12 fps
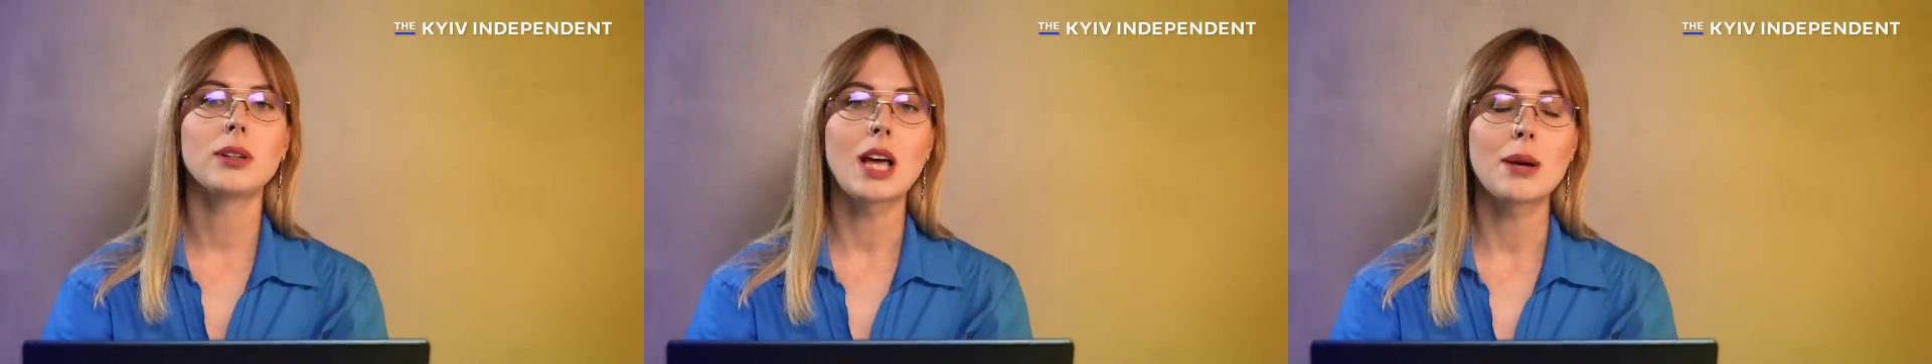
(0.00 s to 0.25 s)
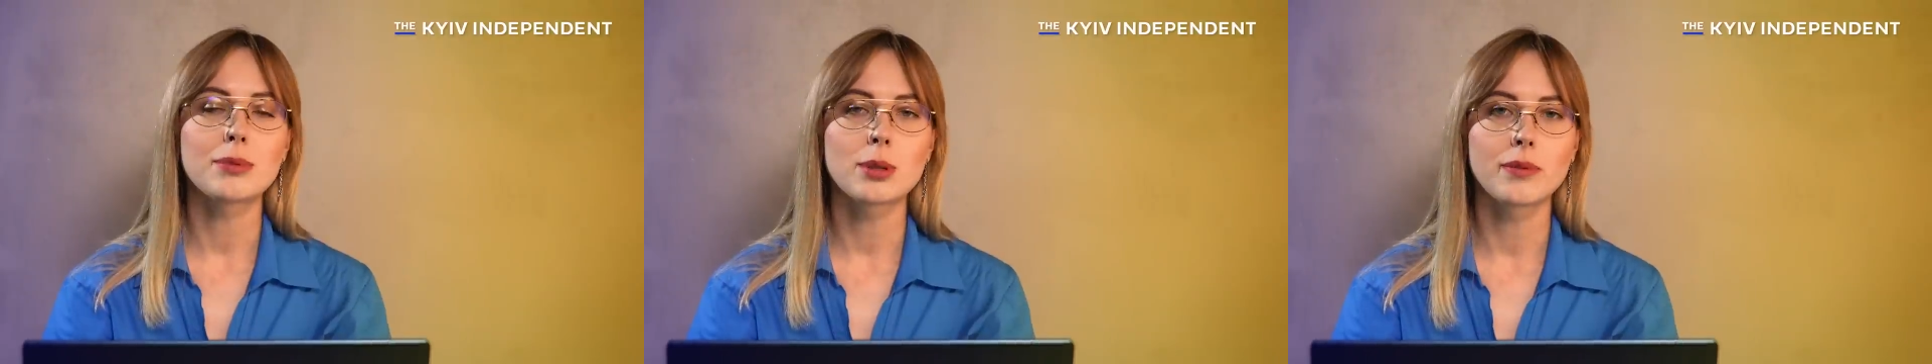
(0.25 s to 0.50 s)
the
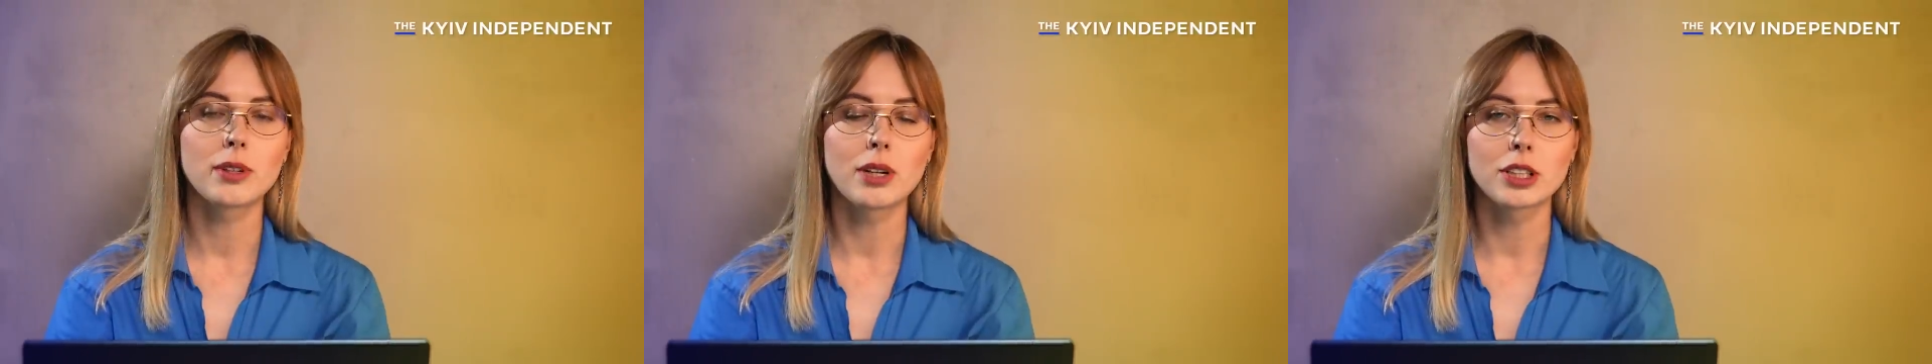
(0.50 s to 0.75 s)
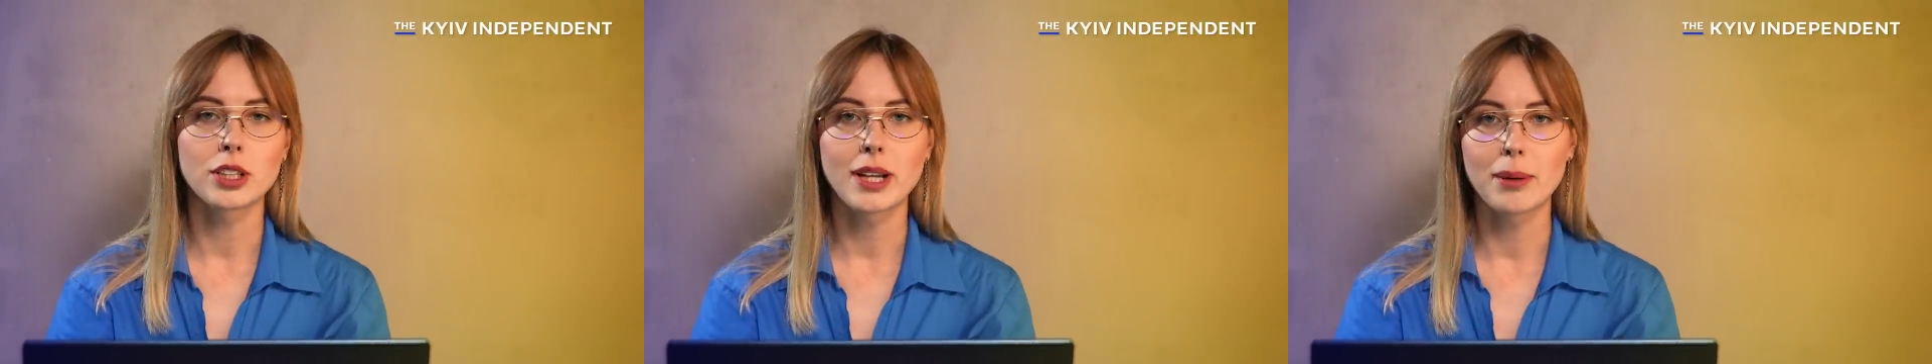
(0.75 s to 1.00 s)
collapse of the
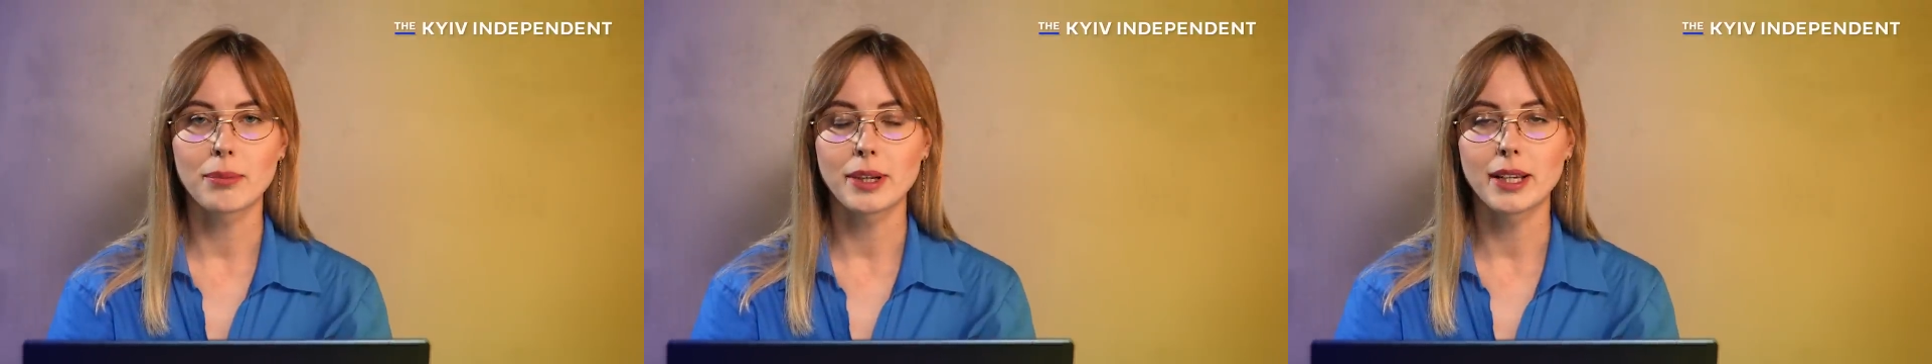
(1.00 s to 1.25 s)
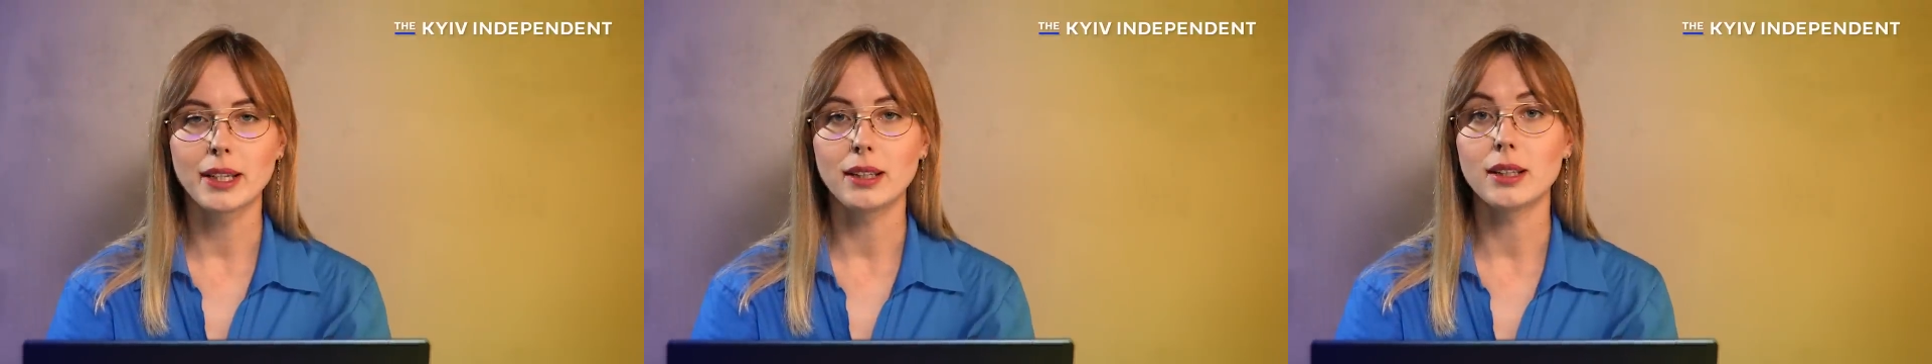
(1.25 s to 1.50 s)
Russian
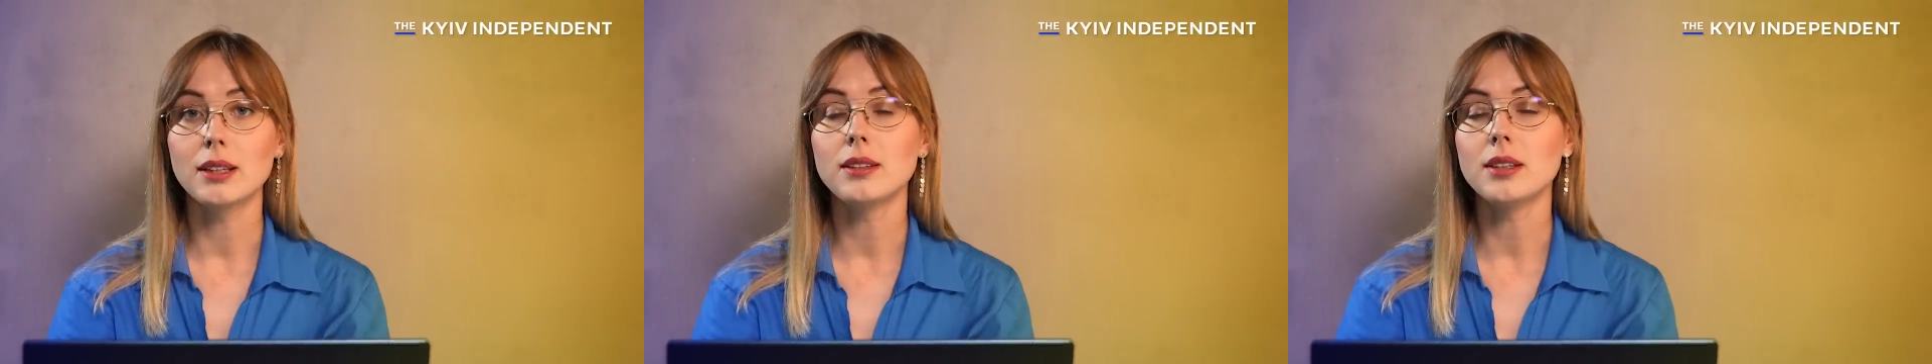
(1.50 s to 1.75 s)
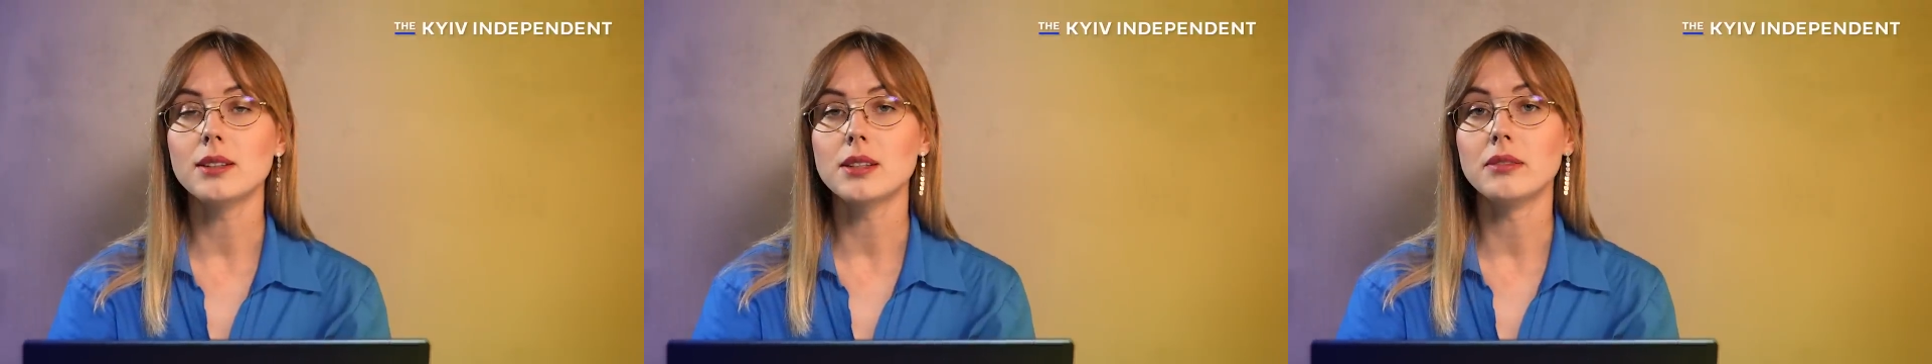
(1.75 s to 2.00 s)
Empire in
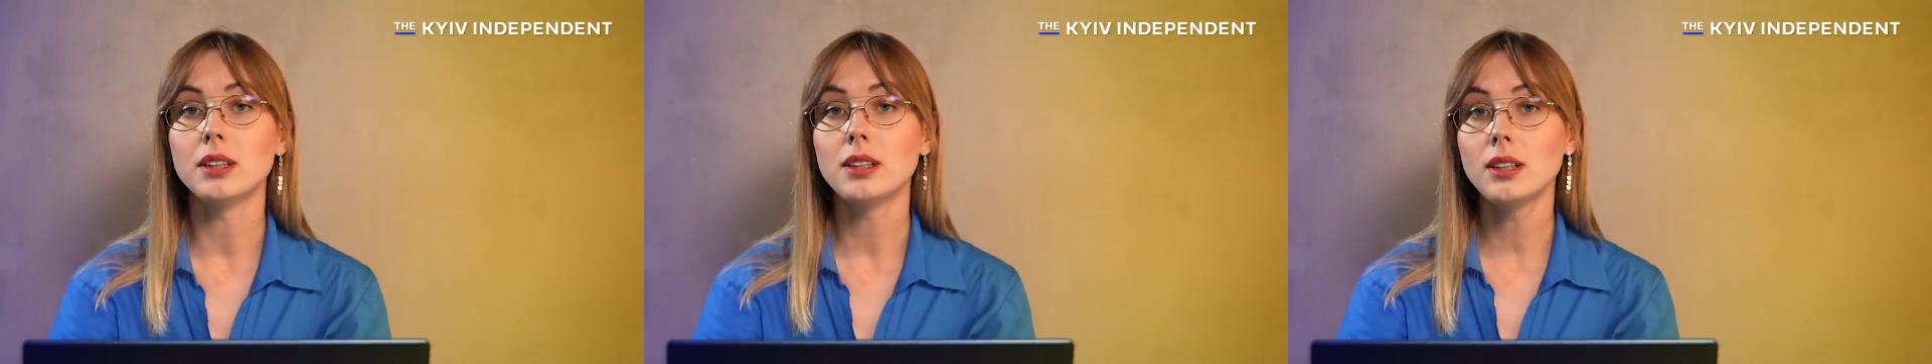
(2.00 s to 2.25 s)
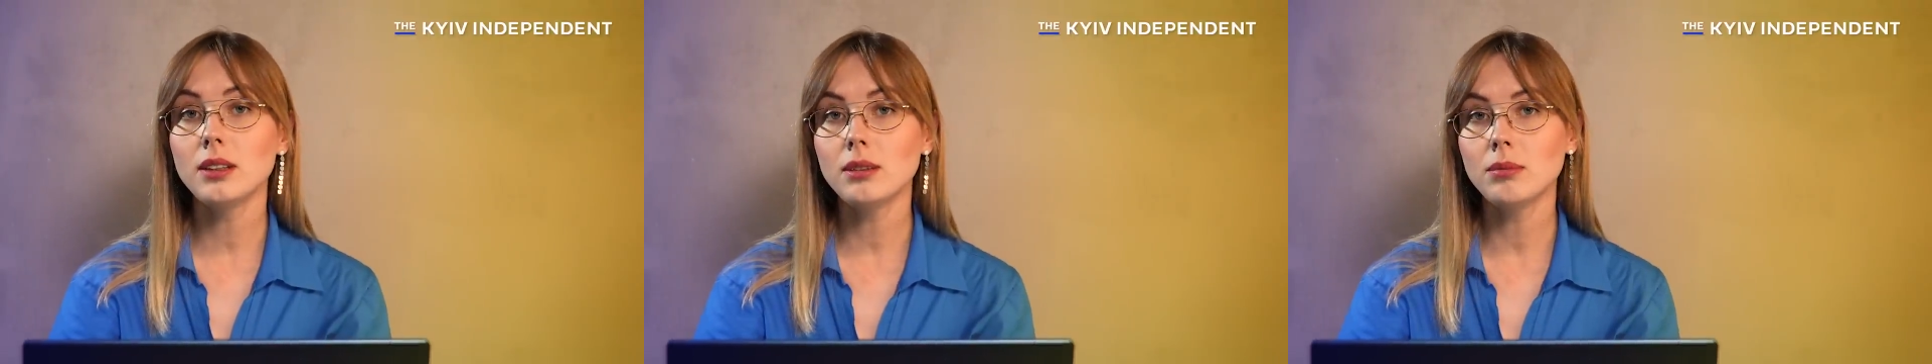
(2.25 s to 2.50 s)

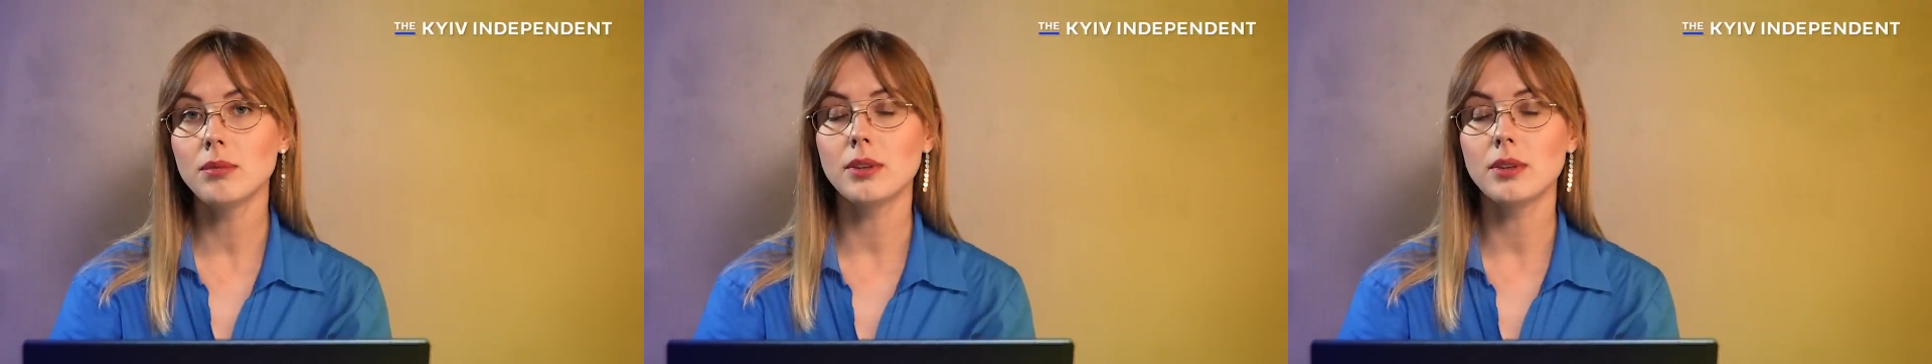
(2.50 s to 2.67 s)
1917,